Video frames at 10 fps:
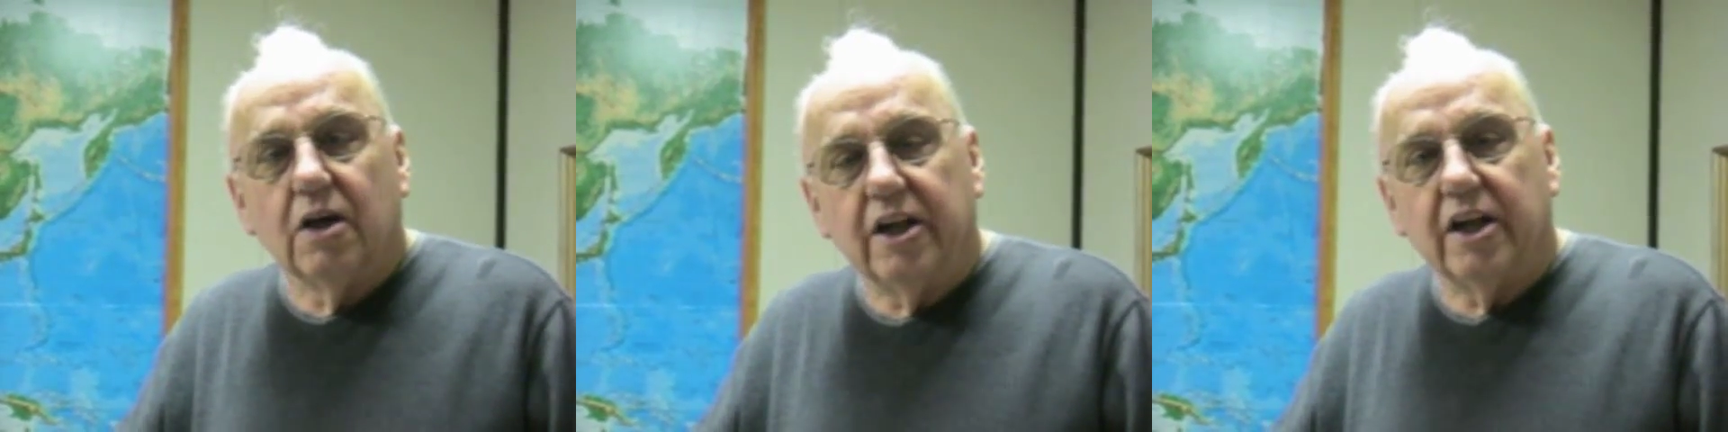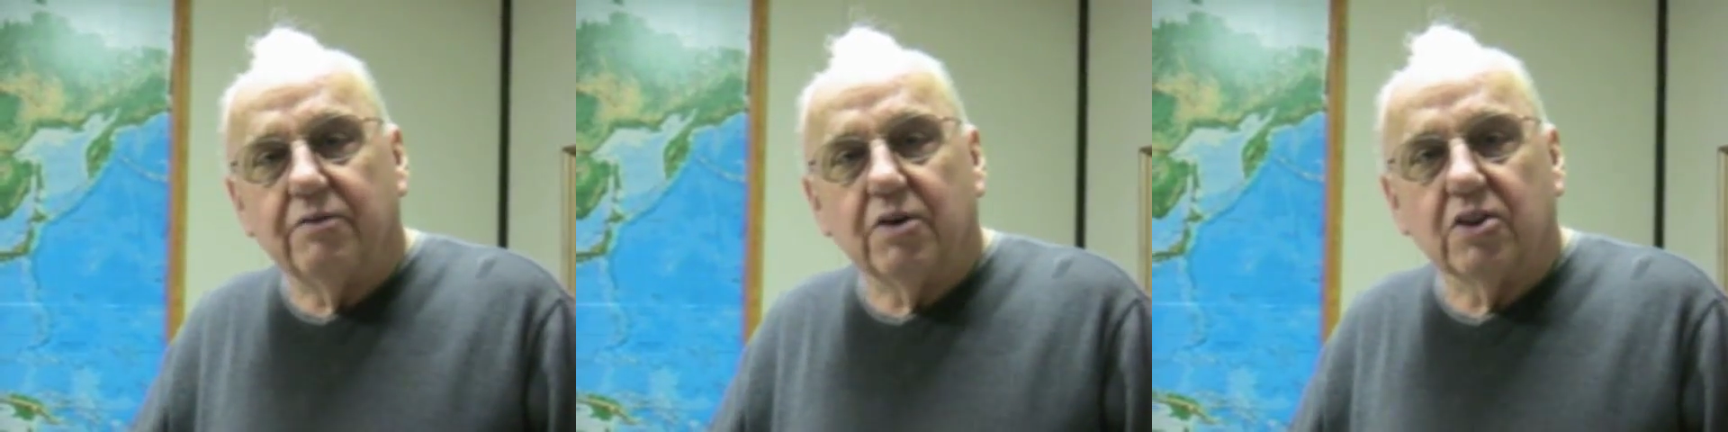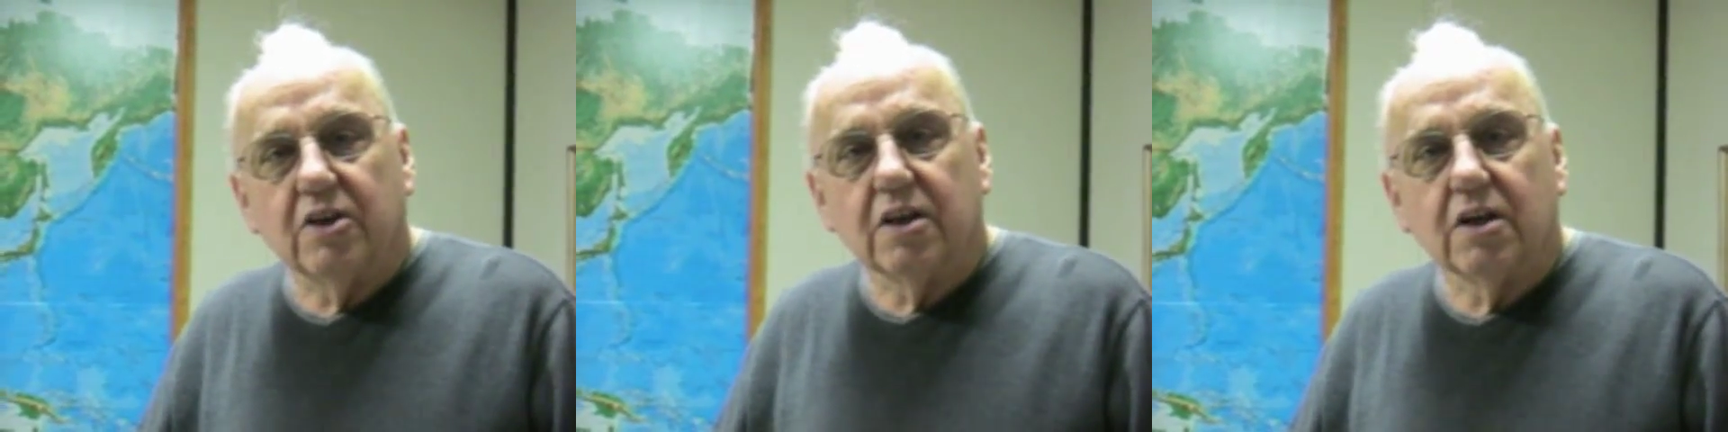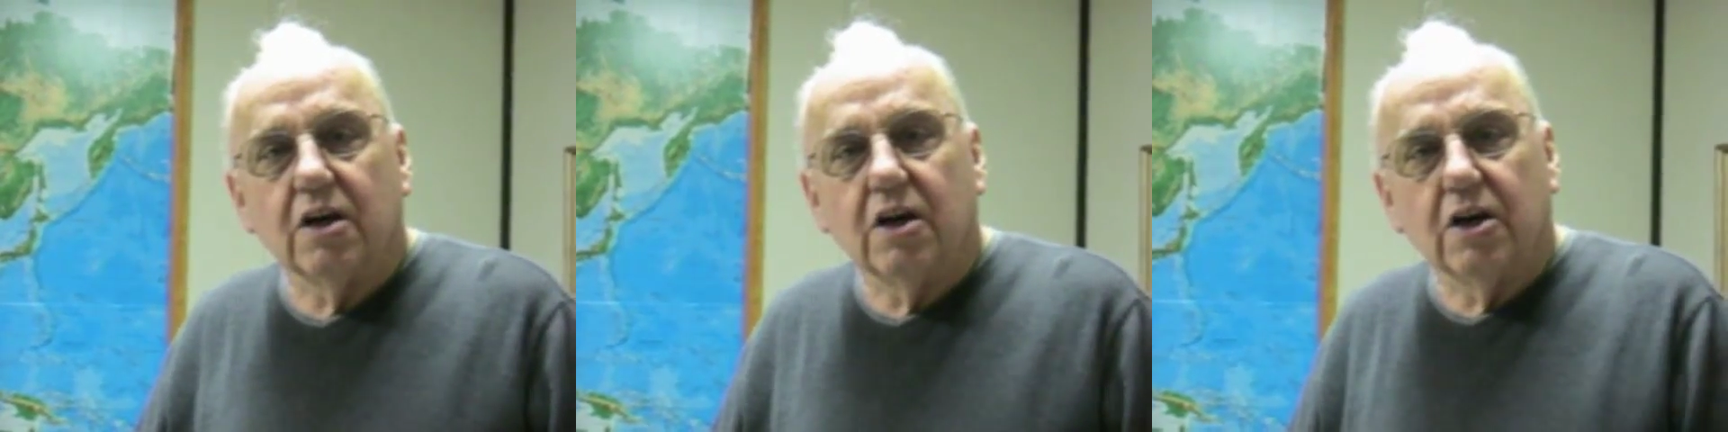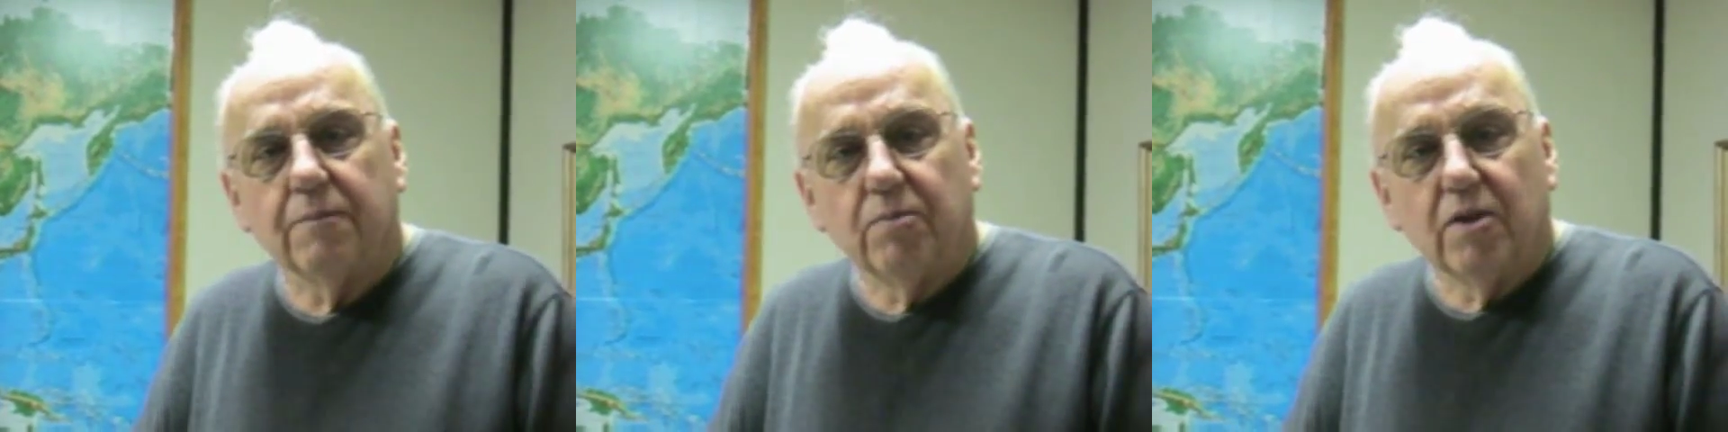and everything,
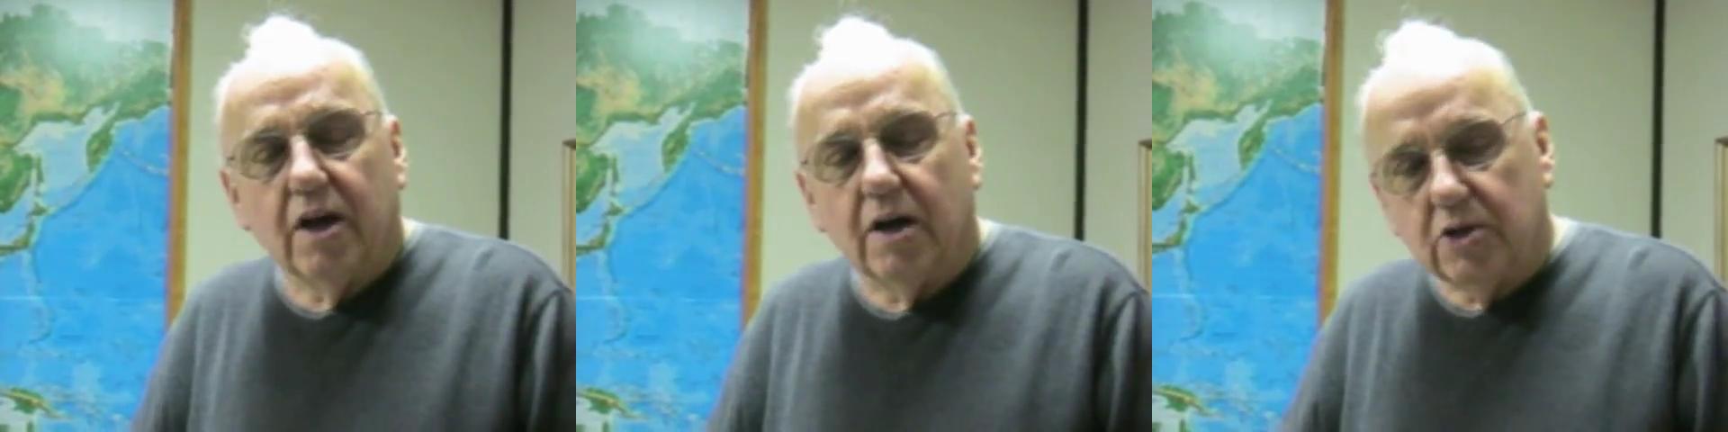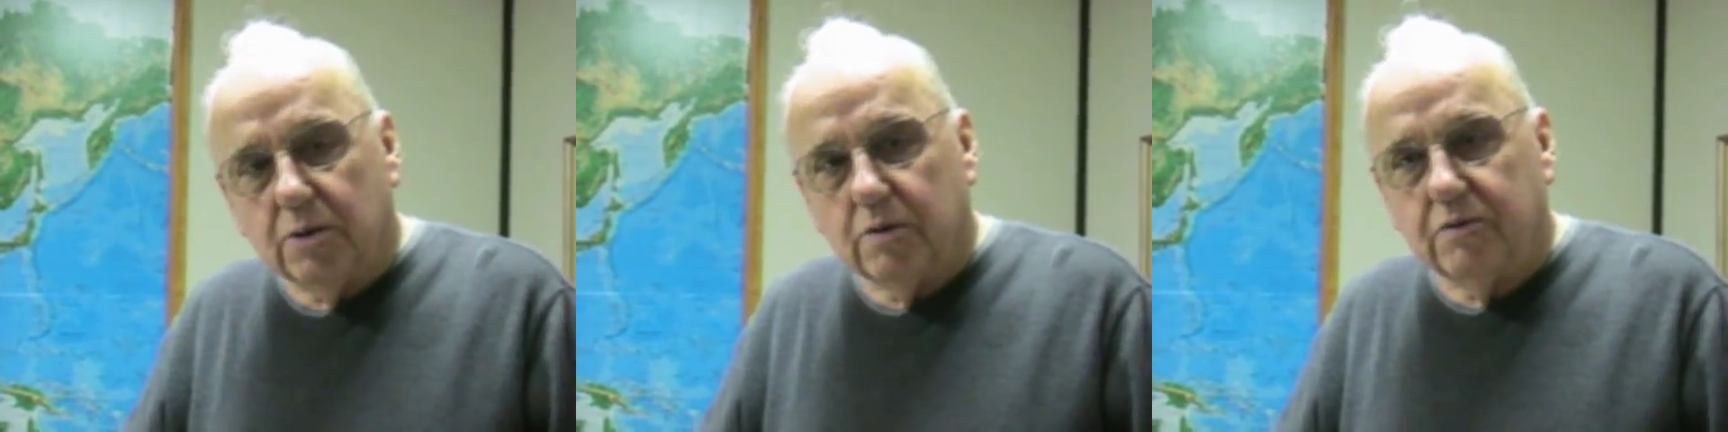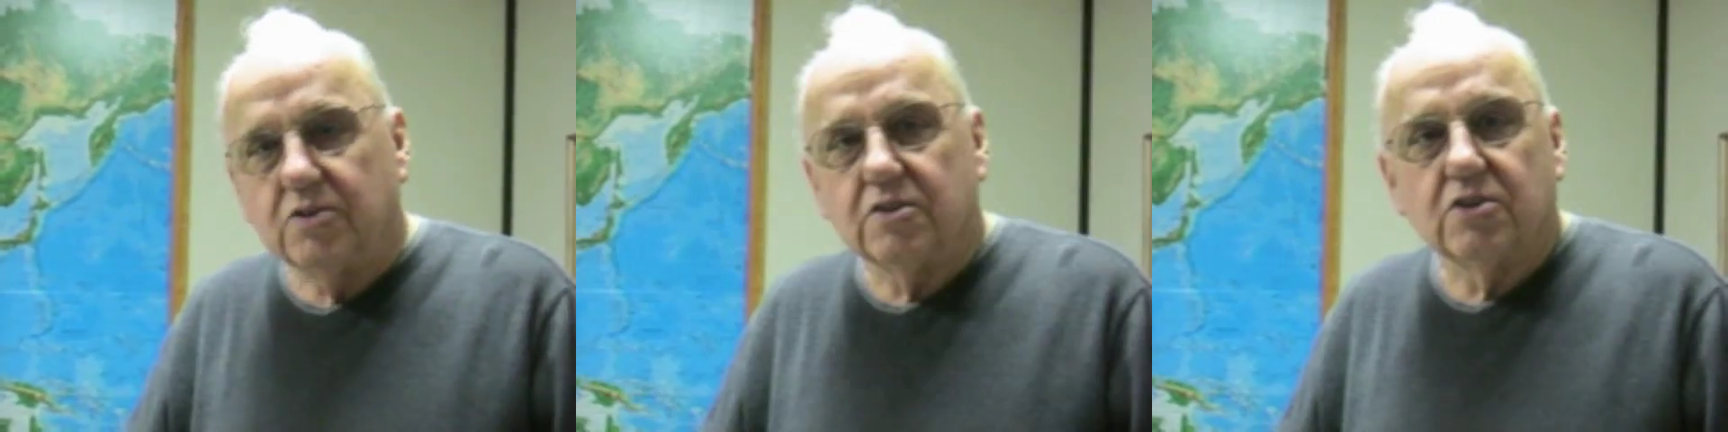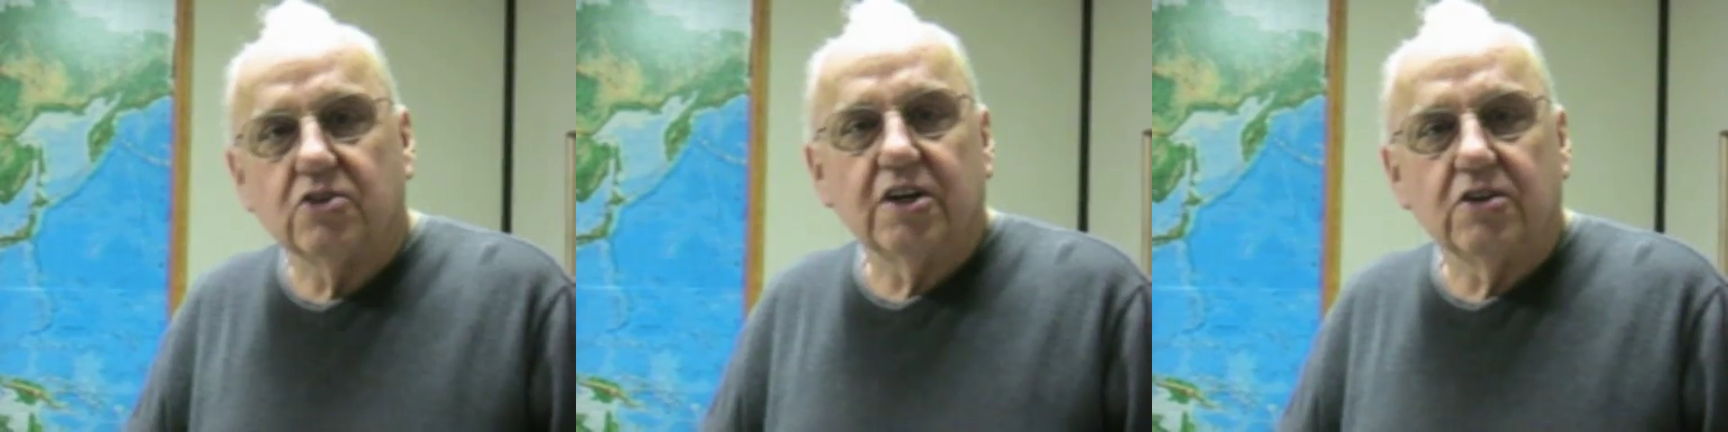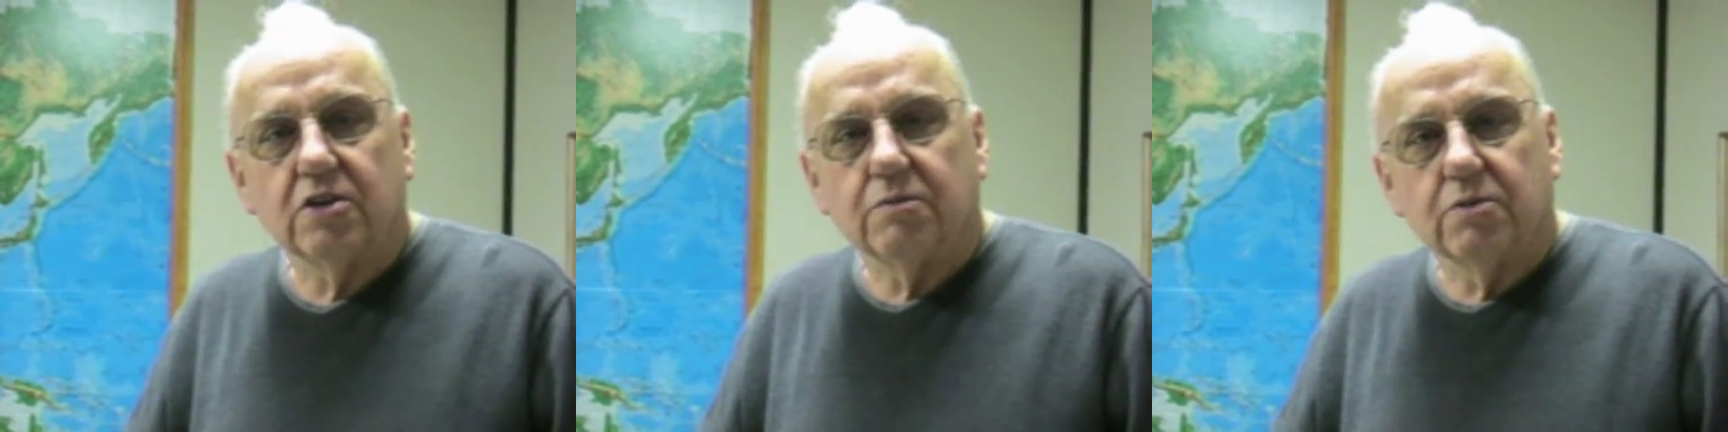I was able to visit the
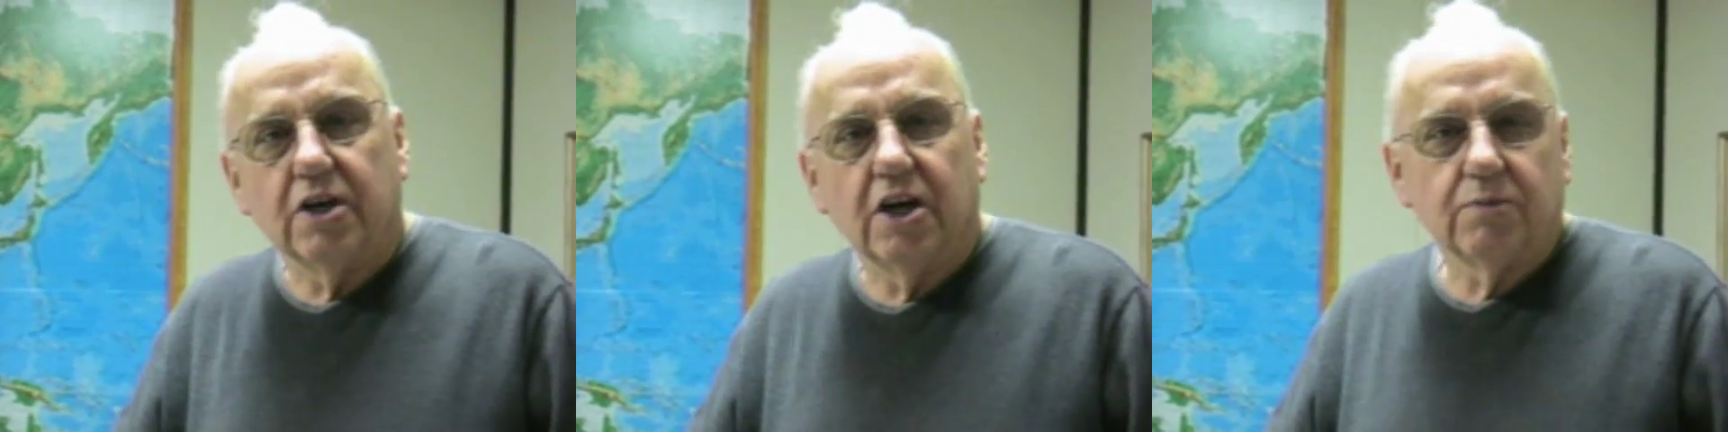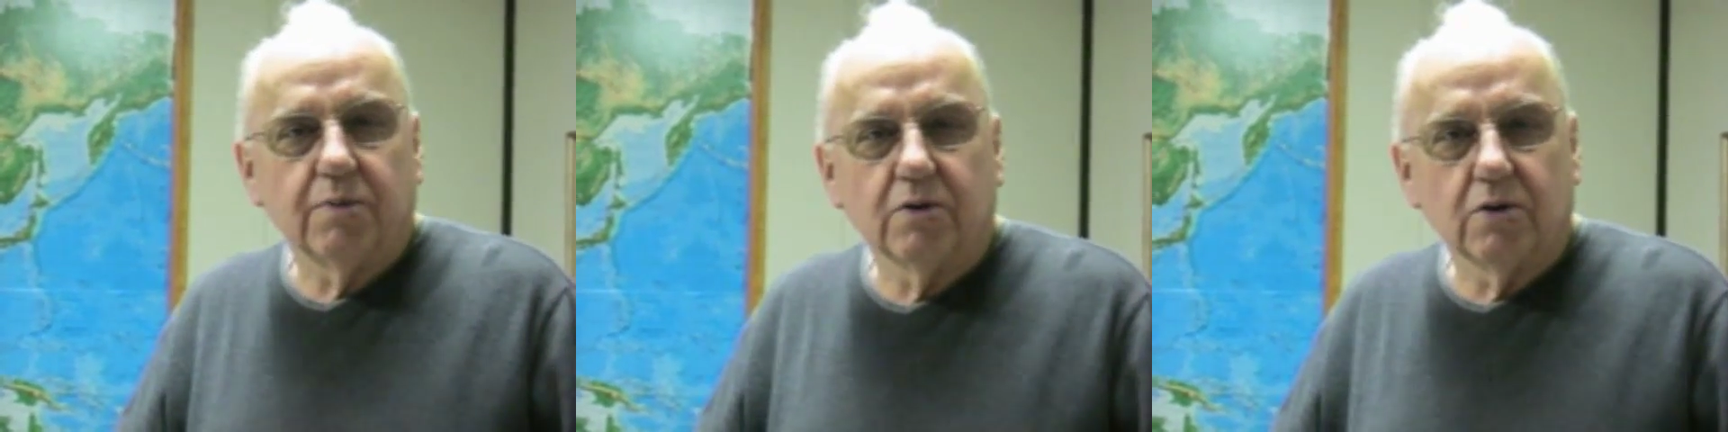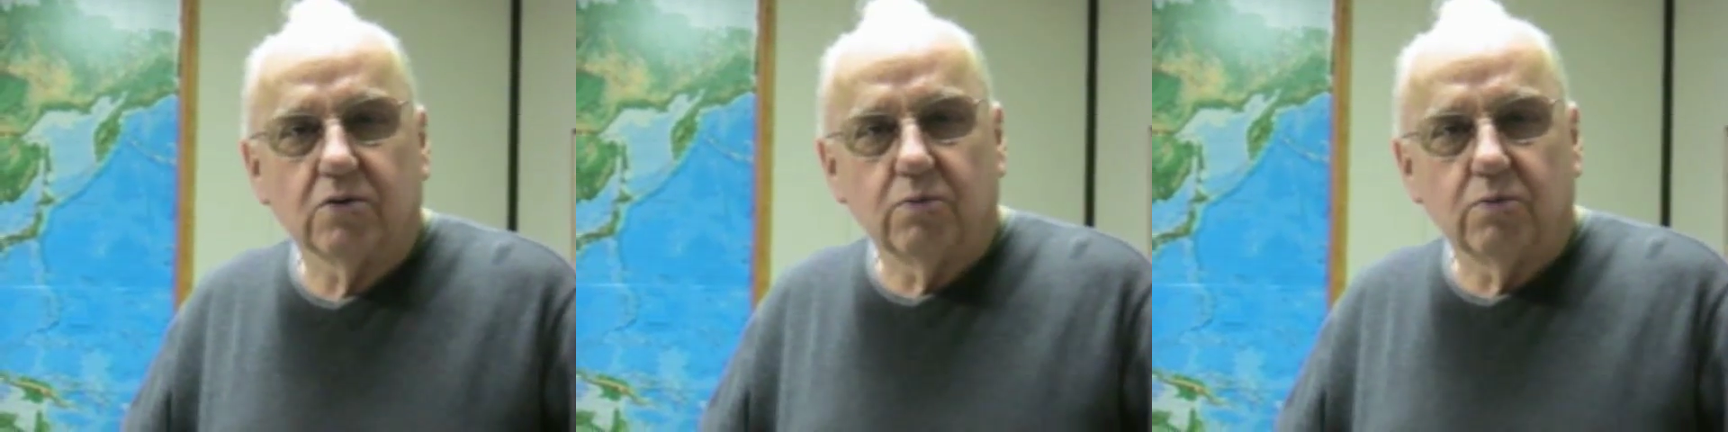site several times because